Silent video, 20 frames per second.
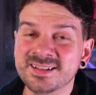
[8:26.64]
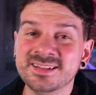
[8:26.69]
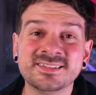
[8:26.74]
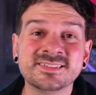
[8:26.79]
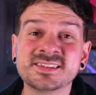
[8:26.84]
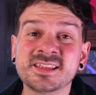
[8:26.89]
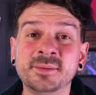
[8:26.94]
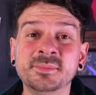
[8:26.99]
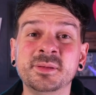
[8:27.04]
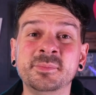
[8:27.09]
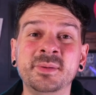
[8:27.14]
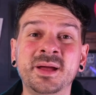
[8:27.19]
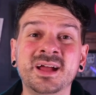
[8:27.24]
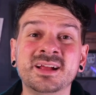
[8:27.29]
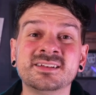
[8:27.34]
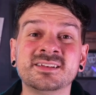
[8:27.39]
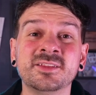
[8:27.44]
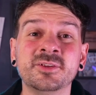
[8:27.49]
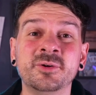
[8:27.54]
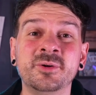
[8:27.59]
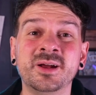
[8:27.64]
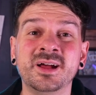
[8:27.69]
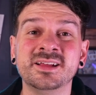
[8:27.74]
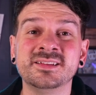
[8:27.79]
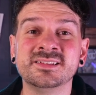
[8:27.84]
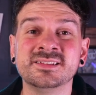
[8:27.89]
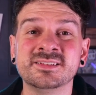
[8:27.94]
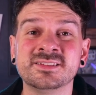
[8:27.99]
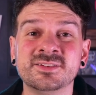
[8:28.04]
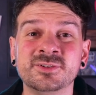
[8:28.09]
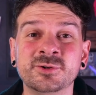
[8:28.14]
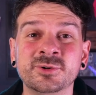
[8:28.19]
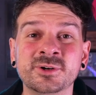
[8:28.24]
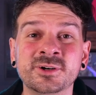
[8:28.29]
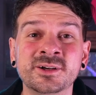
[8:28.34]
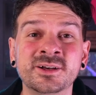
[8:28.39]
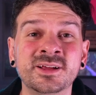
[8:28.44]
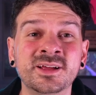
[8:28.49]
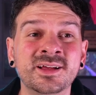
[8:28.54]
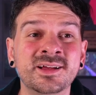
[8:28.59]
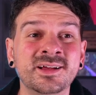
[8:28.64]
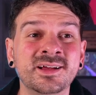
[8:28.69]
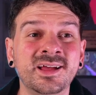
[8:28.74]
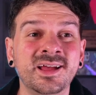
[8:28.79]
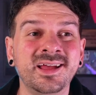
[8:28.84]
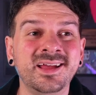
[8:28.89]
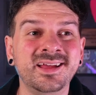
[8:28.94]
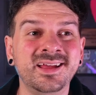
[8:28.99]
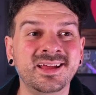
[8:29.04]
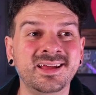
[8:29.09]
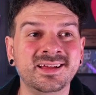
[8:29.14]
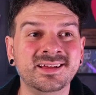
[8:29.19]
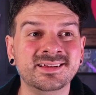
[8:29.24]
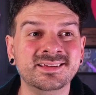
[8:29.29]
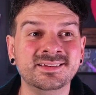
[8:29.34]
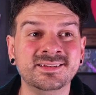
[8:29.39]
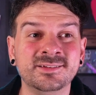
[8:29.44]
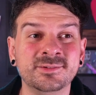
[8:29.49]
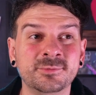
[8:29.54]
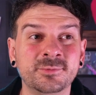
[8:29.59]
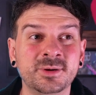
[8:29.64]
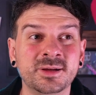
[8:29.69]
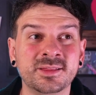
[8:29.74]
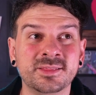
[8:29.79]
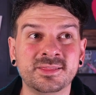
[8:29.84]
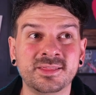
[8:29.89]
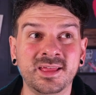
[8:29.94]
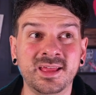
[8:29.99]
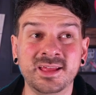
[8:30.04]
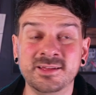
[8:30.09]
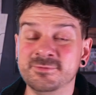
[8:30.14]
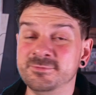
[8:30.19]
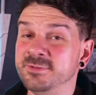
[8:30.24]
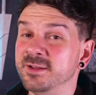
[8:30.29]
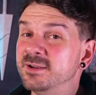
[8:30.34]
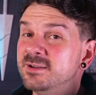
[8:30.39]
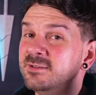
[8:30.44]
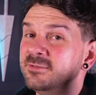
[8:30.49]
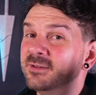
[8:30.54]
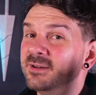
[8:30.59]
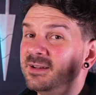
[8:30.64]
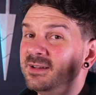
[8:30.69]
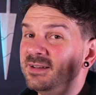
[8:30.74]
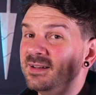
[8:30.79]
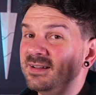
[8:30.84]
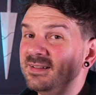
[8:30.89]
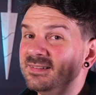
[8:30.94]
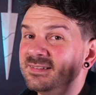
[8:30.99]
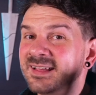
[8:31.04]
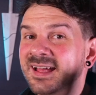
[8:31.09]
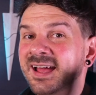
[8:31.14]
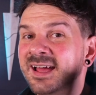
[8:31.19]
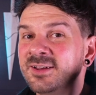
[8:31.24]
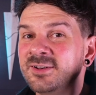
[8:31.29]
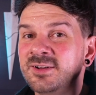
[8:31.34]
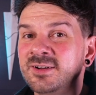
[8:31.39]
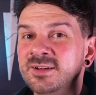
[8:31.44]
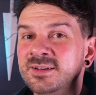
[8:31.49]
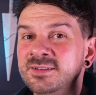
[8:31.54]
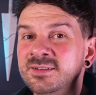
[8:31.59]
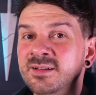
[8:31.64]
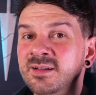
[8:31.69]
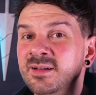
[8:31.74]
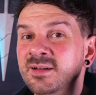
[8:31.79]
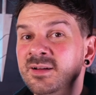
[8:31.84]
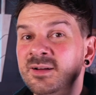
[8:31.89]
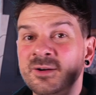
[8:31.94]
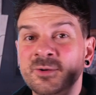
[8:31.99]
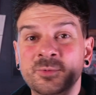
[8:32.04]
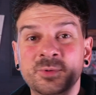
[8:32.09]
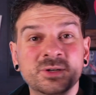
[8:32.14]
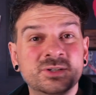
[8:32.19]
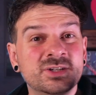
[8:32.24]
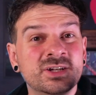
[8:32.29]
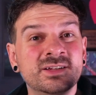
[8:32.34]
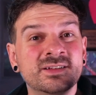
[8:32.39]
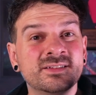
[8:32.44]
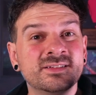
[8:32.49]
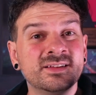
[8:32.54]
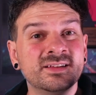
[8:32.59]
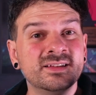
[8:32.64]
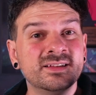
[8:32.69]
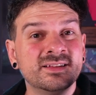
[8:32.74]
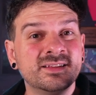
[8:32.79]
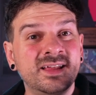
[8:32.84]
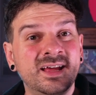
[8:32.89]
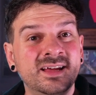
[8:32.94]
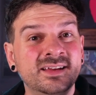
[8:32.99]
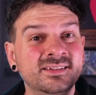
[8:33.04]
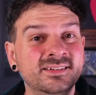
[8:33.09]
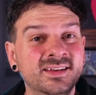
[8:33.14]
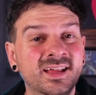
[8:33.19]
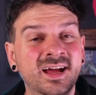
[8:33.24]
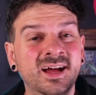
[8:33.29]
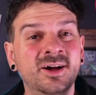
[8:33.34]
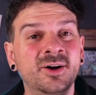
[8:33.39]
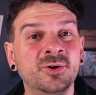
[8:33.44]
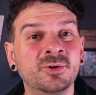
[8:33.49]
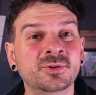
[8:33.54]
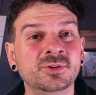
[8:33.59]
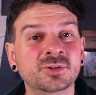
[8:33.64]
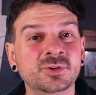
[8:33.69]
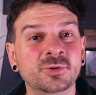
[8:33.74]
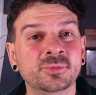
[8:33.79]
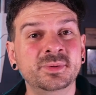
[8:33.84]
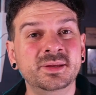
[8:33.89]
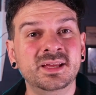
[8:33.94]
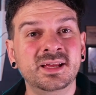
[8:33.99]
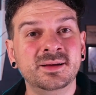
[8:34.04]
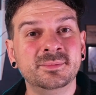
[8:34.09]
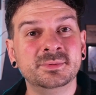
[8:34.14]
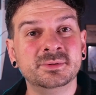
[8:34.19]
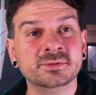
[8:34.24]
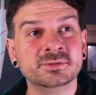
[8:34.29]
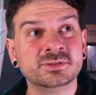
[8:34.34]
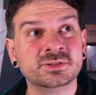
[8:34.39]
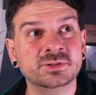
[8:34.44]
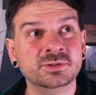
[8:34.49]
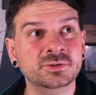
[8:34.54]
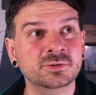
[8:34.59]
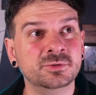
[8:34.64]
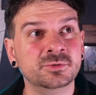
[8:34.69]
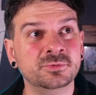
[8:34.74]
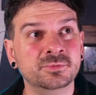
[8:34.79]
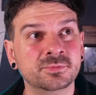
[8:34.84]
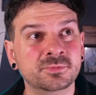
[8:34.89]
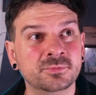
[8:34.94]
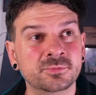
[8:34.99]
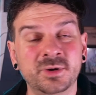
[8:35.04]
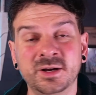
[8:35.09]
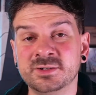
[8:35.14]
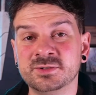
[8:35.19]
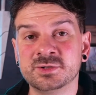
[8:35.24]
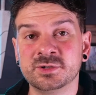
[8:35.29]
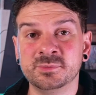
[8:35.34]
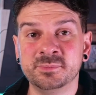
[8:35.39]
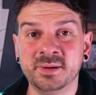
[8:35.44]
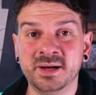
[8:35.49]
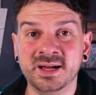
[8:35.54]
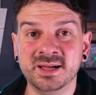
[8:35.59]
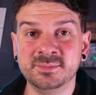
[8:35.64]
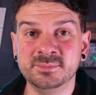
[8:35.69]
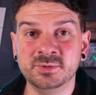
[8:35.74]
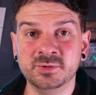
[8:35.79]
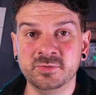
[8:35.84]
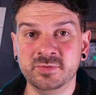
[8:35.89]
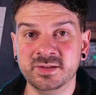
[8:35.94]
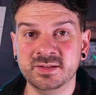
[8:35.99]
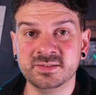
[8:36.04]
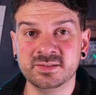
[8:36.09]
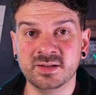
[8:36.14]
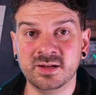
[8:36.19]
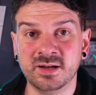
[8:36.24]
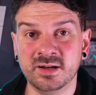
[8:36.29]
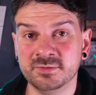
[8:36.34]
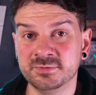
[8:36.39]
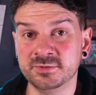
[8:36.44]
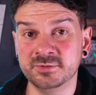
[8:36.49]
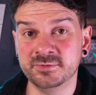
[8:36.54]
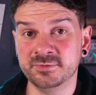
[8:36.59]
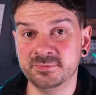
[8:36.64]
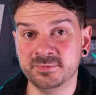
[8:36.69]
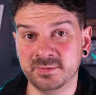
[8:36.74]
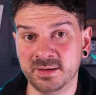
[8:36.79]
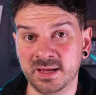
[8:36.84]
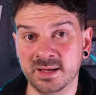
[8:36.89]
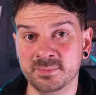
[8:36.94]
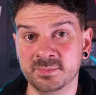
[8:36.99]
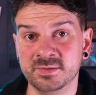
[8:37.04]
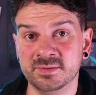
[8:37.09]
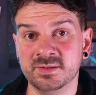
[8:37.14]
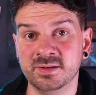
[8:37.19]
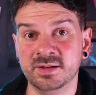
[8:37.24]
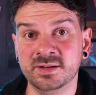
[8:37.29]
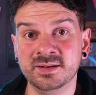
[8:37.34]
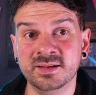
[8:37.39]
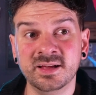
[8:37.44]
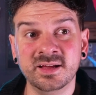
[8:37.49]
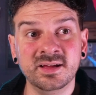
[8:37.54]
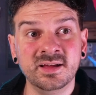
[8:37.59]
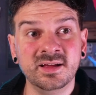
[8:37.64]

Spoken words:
It's coming back to the Horizon store, and with a very, very nice add-on, which is that now you'll be able to rent or buy movies off of Amazon,